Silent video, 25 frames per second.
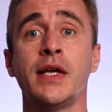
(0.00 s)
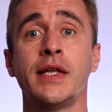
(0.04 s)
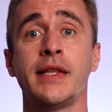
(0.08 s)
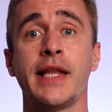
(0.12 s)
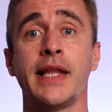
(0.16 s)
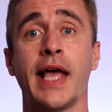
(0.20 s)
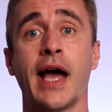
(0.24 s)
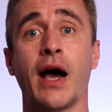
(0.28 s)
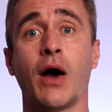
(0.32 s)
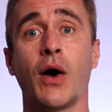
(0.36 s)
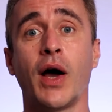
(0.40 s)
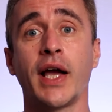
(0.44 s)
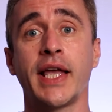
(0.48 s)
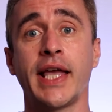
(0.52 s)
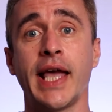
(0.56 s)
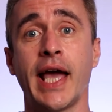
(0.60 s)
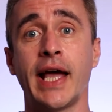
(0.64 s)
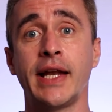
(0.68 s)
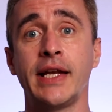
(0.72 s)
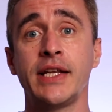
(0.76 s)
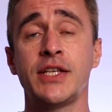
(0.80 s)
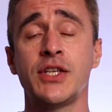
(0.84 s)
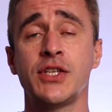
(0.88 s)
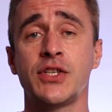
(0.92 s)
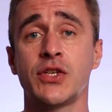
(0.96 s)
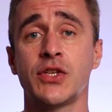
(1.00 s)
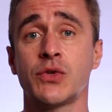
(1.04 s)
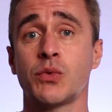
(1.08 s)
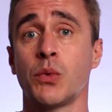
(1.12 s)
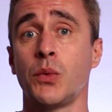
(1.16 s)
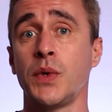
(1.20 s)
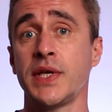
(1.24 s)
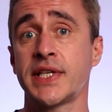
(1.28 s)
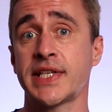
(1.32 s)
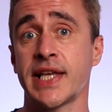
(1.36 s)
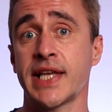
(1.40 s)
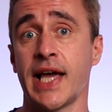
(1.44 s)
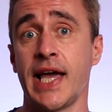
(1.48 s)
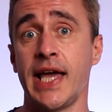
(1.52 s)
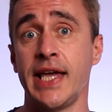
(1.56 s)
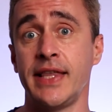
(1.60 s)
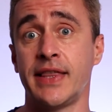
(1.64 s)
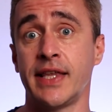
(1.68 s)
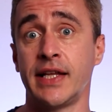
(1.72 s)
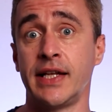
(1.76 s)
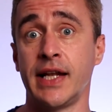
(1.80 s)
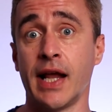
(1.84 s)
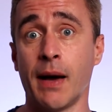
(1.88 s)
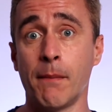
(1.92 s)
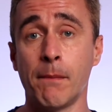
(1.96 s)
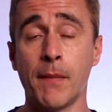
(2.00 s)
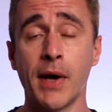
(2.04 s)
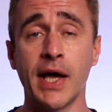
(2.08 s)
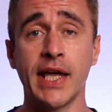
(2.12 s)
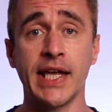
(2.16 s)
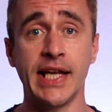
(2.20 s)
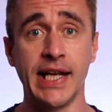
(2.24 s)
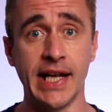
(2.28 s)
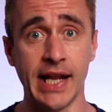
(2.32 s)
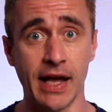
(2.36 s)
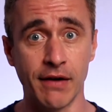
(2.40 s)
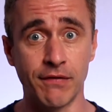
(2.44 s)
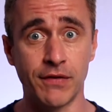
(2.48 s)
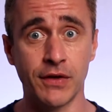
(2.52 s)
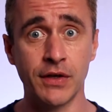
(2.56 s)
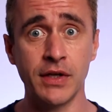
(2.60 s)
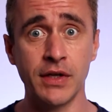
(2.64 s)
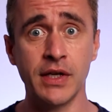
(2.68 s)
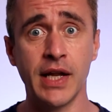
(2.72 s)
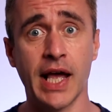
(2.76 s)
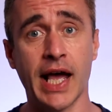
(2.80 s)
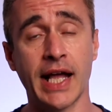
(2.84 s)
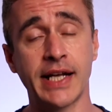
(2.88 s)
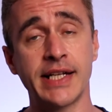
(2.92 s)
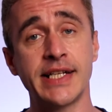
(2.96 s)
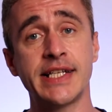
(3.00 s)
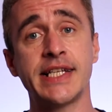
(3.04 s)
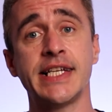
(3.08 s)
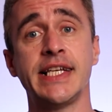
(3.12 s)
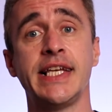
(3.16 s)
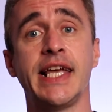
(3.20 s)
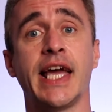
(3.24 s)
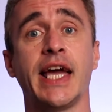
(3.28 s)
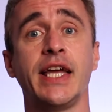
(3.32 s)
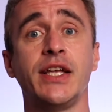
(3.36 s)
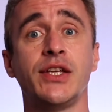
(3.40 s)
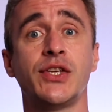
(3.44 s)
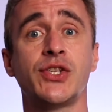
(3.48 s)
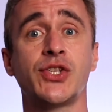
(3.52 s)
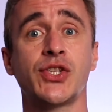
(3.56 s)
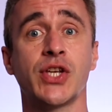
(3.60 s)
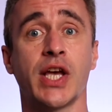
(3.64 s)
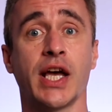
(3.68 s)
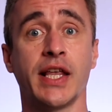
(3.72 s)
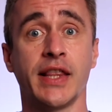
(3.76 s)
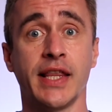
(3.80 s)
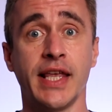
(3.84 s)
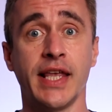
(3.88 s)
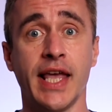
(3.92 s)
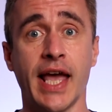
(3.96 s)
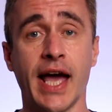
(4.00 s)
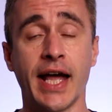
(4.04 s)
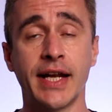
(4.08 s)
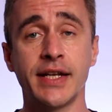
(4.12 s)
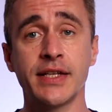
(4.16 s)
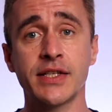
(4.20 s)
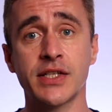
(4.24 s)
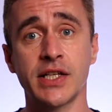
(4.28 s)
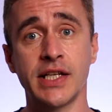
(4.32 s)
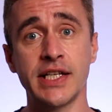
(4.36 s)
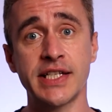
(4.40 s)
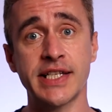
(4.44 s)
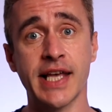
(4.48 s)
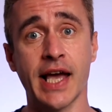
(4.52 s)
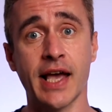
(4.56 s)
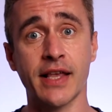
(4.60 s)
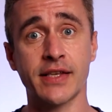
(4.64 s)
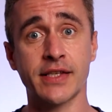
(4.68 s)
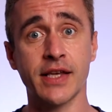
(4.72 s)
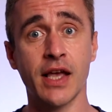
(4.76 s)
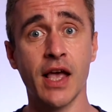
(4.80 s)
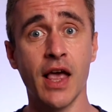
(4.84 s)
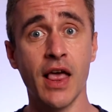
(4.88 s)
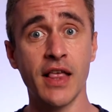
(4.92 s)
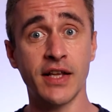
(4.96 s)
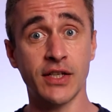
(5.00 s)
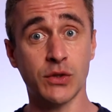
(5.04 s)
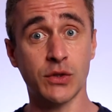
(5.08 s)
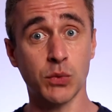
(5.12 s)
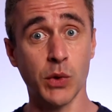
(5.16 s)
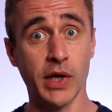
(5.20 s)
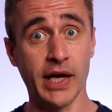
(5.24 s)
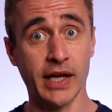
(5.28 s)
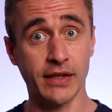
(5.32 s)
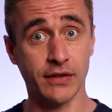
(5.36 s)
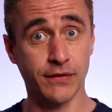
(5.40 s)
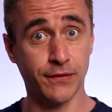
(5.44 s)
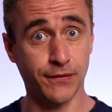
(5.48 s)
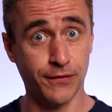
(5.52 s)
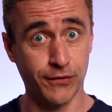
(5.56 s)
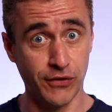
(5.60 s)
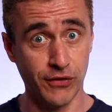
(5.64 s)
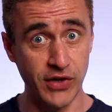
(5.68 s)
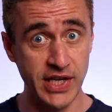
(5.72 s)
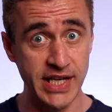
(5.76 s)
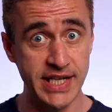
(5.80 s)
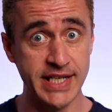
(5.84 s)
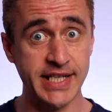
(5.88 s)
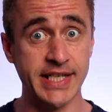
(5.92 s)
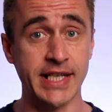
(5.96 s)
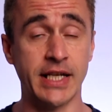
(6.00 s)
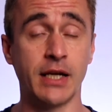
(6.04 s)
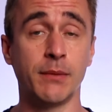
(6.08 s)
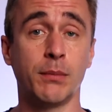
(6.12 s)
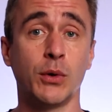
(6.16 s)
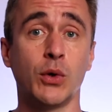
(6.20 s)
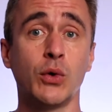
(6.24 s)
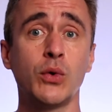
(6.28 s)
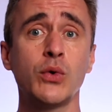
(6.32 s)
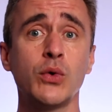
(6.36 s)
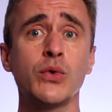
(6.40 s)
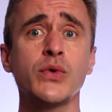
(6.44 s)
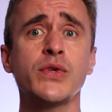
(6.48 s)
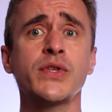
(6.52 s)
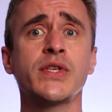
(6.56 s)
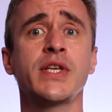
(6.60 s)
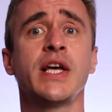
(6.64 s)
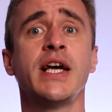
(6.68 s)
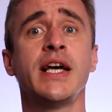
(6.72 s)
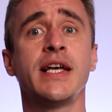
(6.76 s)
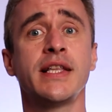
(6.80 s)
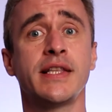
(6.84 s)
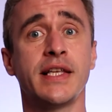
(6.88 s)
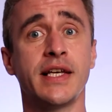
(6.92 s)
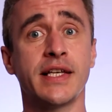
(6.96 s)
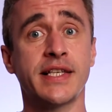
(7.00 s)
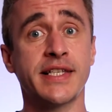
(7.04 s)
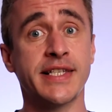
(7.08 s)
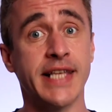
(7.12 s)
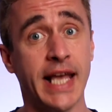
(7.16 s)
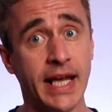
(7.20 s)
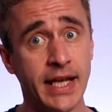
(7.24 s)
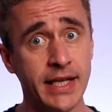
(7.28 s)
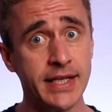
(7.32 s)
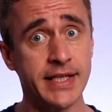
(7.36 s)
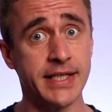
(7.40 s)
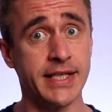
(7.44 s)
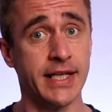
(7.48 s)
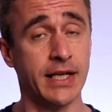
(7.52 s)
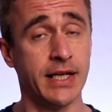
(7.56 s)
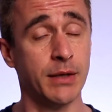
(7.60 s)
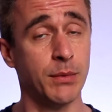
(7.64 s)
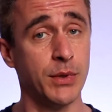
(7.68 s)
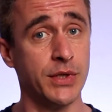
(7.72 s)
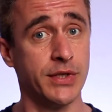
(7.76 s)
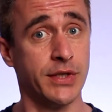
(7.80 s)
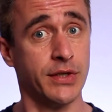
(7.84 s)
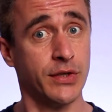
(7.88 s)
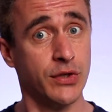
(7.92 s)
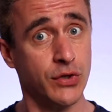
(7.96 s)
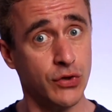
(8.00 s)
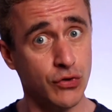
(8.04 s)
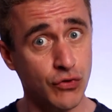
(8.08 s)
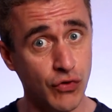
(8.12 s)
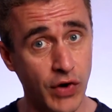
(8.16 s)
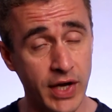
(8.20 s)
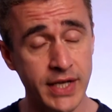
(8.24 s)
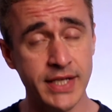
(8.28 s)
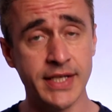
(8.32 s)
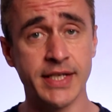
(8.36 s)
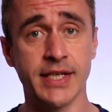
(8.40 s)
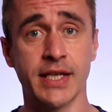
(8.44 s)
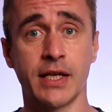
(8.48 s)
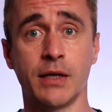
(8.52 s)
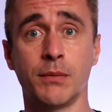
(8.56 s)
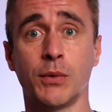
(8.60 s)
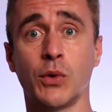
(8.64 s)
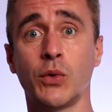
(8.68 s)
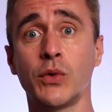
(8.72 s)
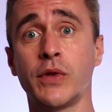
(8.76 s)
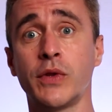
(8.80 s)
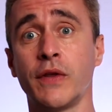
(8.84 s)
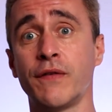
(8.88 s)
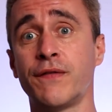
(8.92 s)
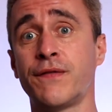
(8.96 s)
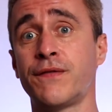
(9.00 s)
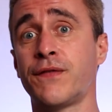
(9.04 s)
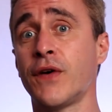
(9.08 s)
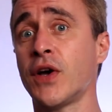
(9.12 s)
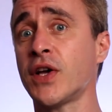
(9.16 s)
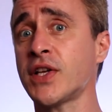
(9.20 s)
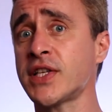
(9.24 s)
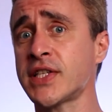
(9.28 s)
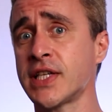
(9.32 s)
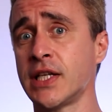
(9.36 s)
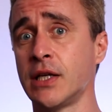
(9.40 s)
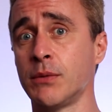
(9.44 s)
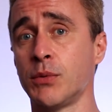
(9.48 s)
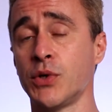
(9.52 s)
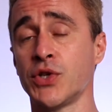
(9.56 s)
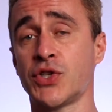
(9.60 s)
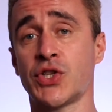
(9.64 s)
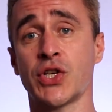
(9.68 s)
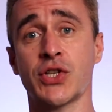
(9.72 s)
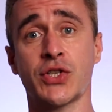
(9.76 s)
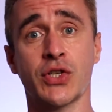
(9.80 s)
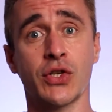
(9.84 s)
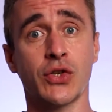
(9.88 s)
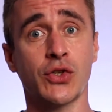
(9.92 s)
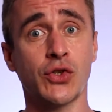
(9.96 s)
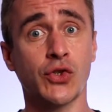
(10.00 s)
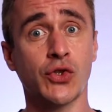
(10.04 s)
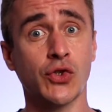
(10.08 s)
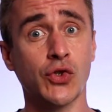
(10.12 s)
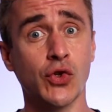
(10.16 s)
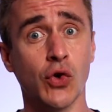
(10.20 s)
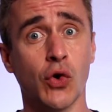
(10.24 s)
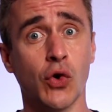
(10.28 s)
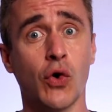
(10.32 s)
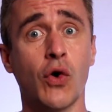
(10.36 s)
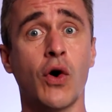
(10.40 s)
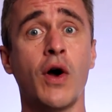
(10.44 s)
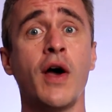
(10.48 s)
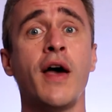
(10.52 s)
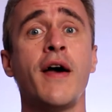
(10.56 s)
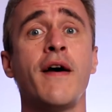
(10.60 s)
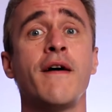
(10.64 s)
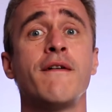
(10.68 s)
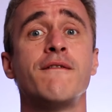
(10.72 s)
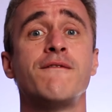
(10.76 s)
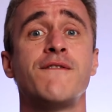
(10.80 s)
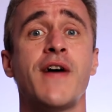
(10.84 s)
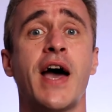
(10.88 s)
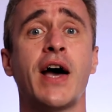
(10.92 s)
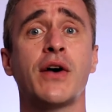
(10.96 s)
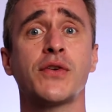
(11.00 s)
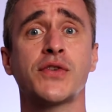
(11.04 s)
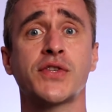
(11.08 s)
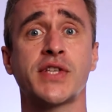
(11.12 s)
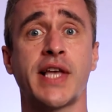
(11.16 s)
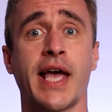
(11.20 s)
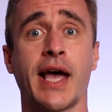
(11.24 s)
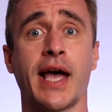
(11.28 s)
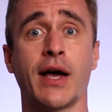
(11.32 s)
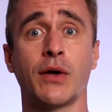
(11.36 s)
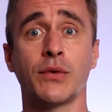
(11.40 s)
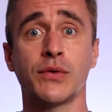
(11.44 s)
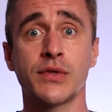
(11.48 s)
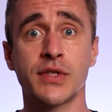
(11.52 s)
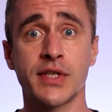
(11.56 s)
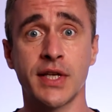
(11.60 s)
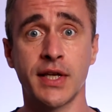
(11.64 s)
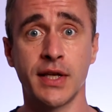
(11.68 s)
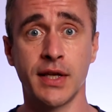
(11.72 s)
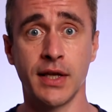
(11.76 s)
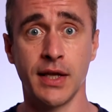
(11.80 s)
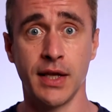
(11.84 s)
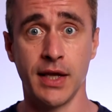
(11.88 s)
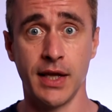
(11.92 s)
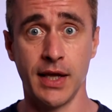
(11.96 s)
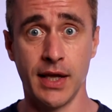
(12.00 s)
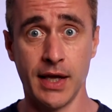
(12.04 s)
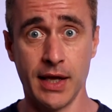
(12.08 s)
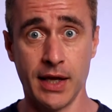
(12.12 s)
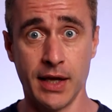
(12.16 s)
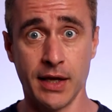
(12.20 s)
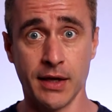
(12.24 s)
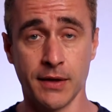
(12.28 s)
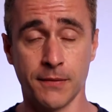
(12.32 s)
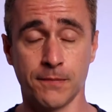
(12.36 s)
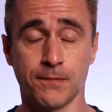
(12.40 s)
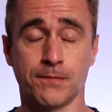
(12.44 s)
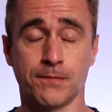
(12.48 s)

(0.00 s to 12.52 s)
Now, again, this is just where we say the number 11 and th at the end. So this word has 3 syllables. The second syllable is the stressed syllable. The first syllable is just a short vowel sound, I.